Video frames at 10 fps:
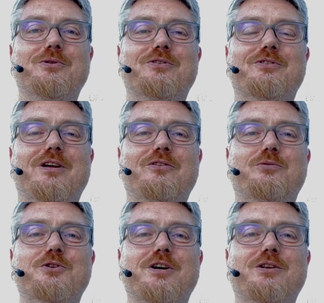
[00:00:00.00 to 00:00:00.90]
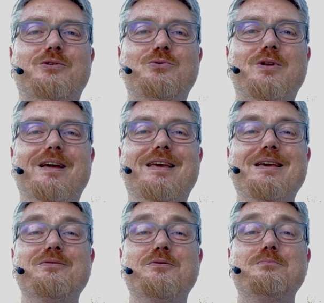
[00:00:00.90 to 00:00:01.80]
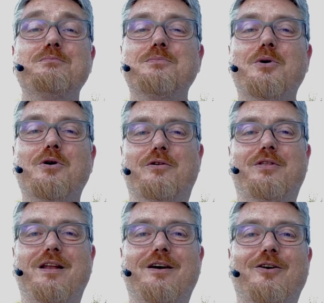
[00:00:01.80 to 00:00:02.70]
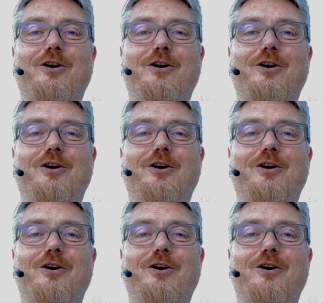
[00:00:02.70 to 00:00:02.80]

a status which I do like even more than I